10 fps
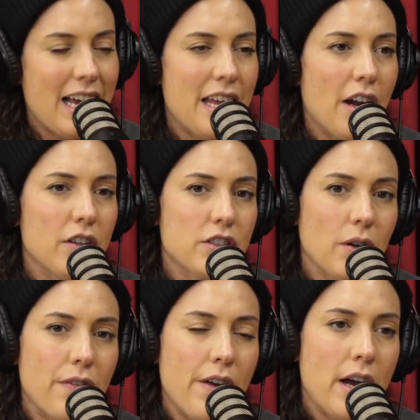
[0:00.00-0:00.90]
and also
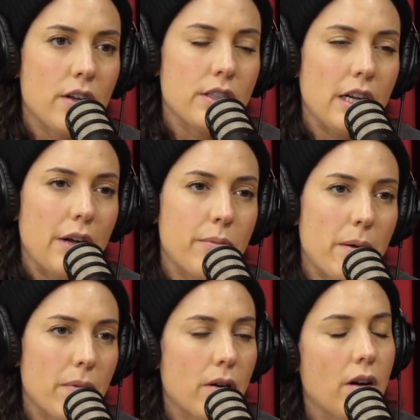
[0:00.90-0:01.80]
I
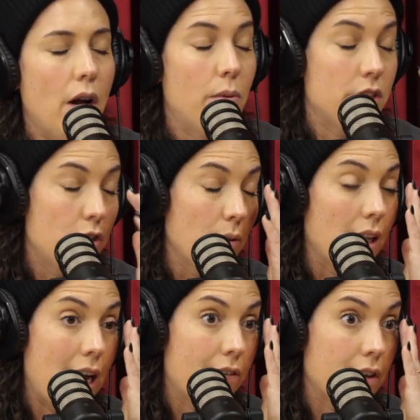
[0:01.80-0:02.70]
remember I went to a
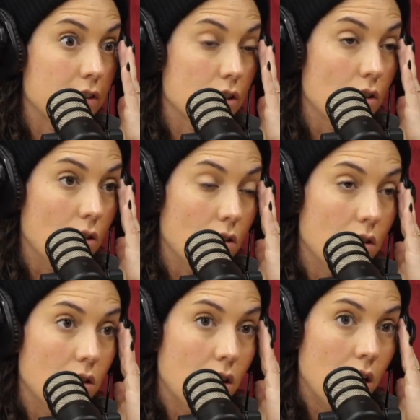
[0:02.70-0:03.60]
Laughing Skull,
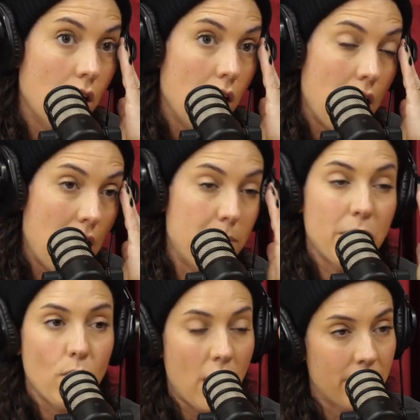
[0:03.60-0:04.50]
and I'd
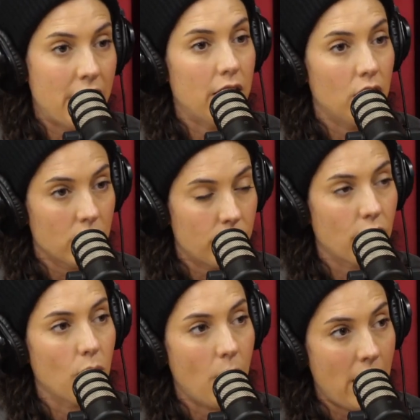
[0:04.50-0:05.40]
been rocking that look
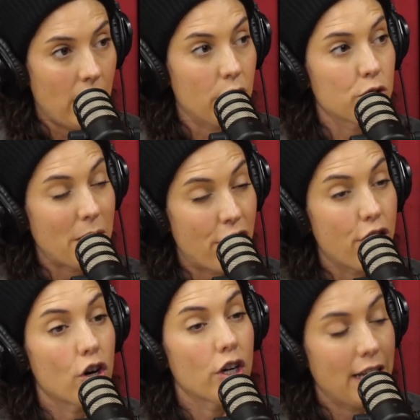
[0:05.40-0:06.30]
for a while. It was my
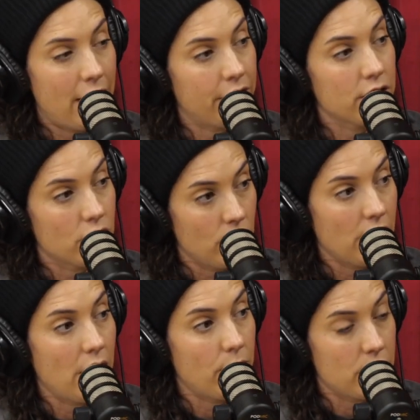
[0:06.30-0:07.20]
3rd Laughing Skull
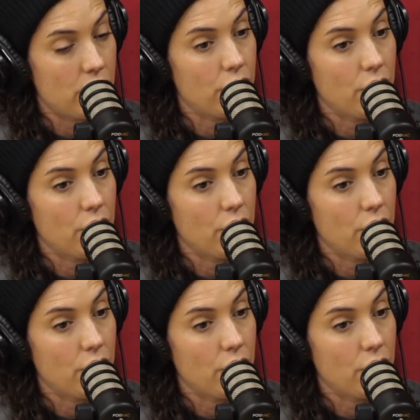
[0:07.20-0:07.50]
that I went to.